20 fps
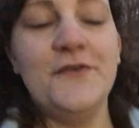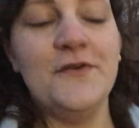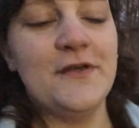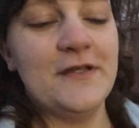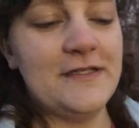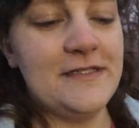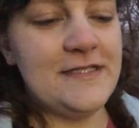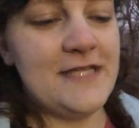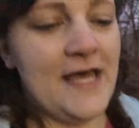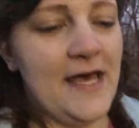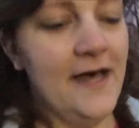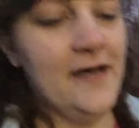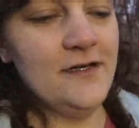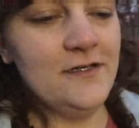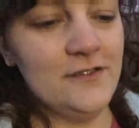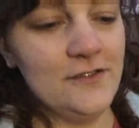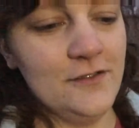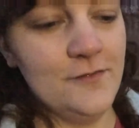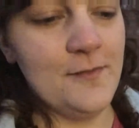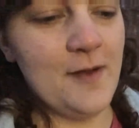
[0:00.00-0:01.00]
you can
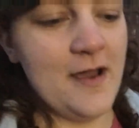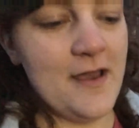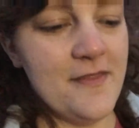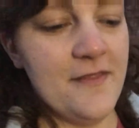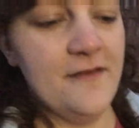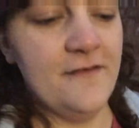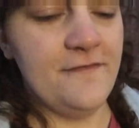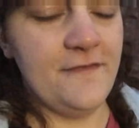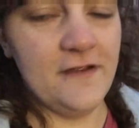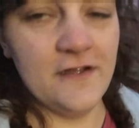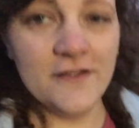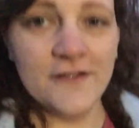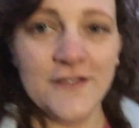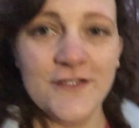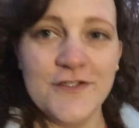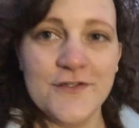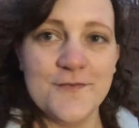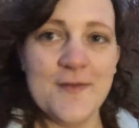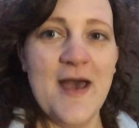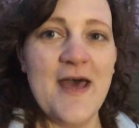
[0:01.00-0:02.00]
tell by the
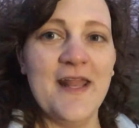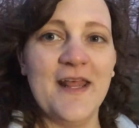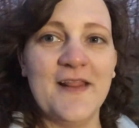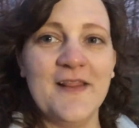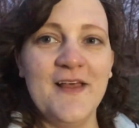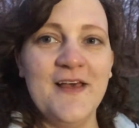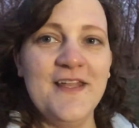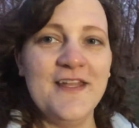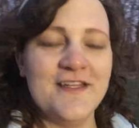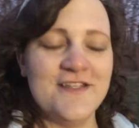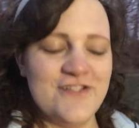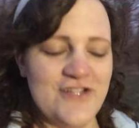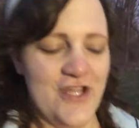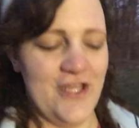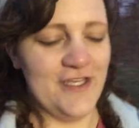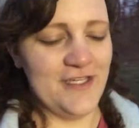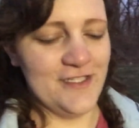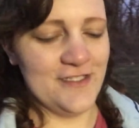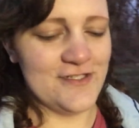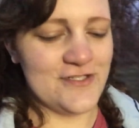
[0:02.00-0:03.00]
fairly dramatic lighting
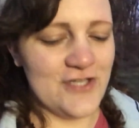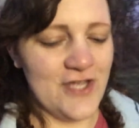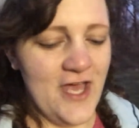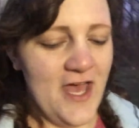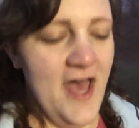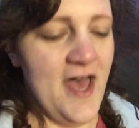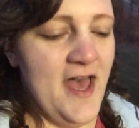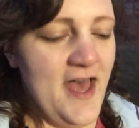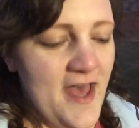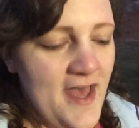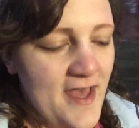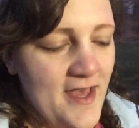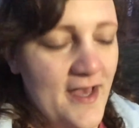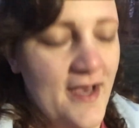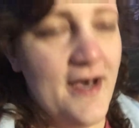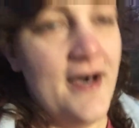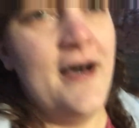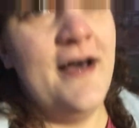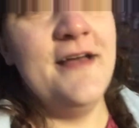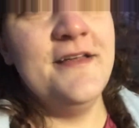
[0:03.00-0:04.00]
change,
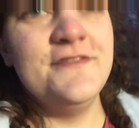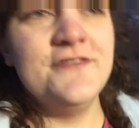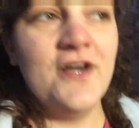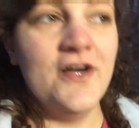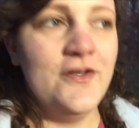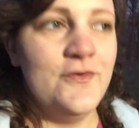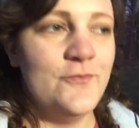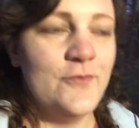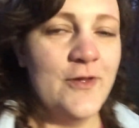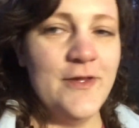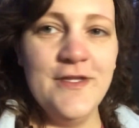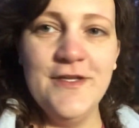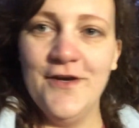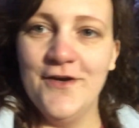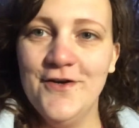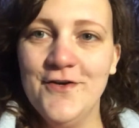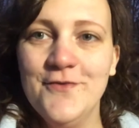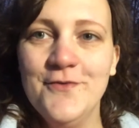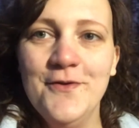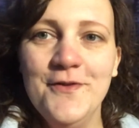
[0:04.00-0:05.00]
uh, it's gotten really
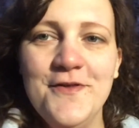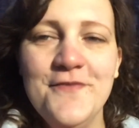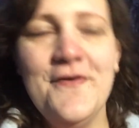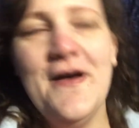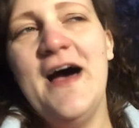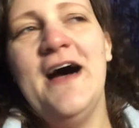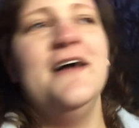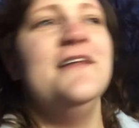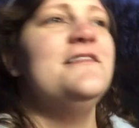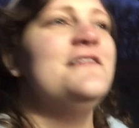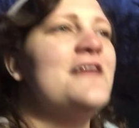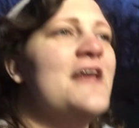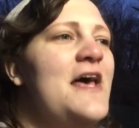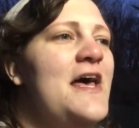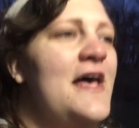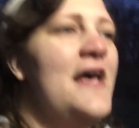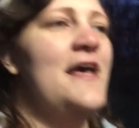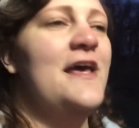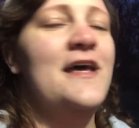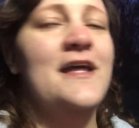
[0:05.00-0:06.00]
dark really fast
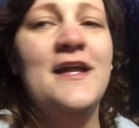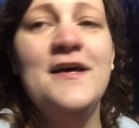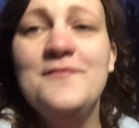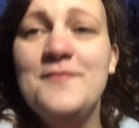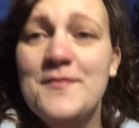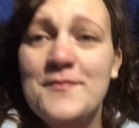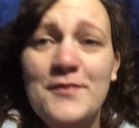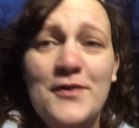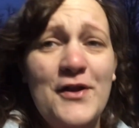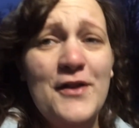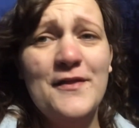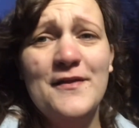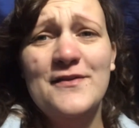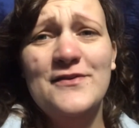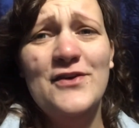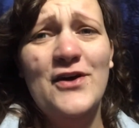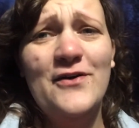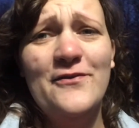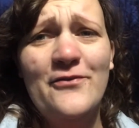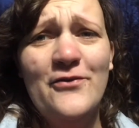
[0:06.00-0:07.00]
and I've been putting
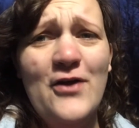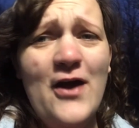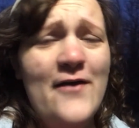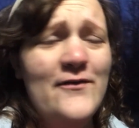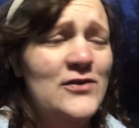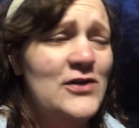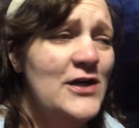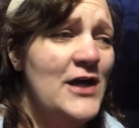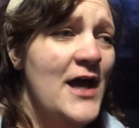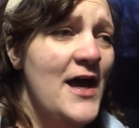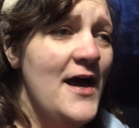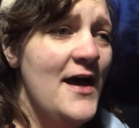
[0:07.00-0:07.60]
this off forever.